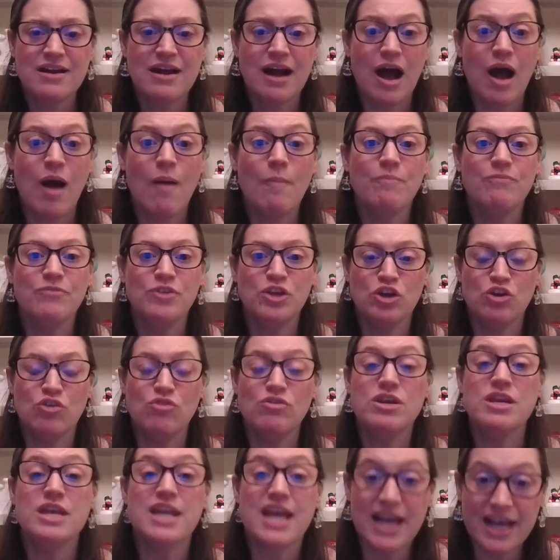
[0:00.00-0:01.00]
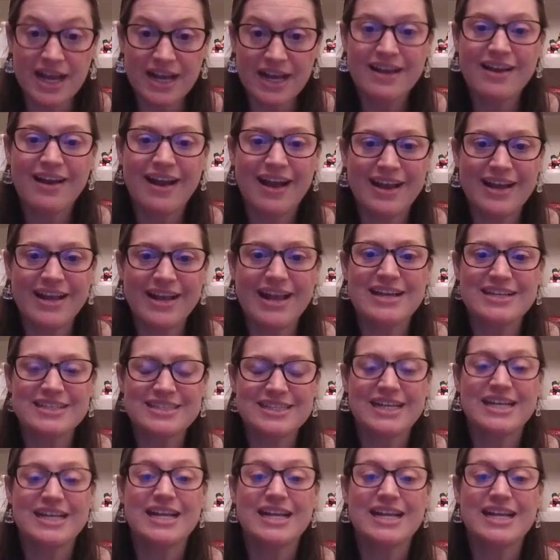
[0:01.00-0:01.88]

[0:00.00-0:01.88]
Nick, I guess the